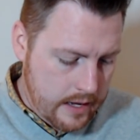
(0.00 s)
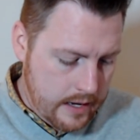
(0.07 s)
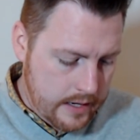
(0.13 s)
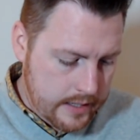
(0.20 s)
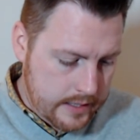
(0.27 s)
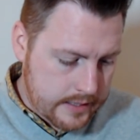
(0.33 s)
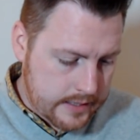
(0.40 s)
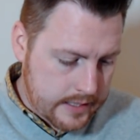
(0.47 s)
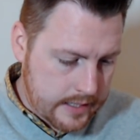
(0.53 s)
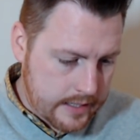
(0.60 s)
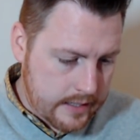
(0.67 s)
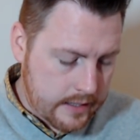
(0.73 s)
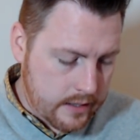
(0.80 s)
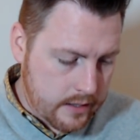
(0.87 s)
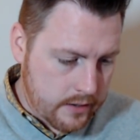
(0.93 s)
I
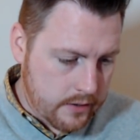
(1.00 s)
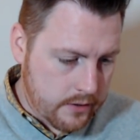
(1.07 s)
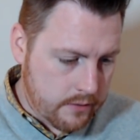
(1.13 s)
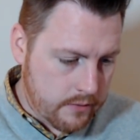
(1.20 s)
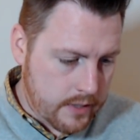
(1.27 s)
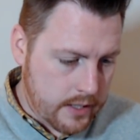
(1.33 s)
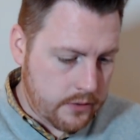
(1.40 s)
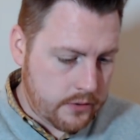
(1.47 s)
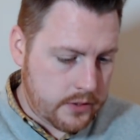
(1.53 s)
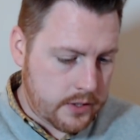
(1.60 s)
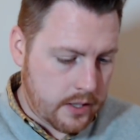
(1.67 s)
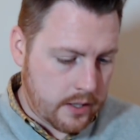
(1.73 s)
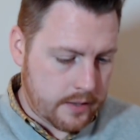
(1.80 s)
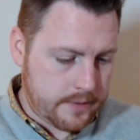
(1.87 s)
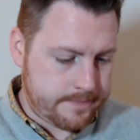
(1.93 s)
decided to do a new
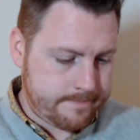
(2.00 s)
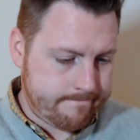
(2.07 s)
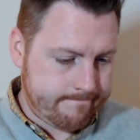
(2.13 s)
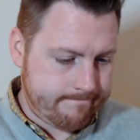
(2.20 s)
start.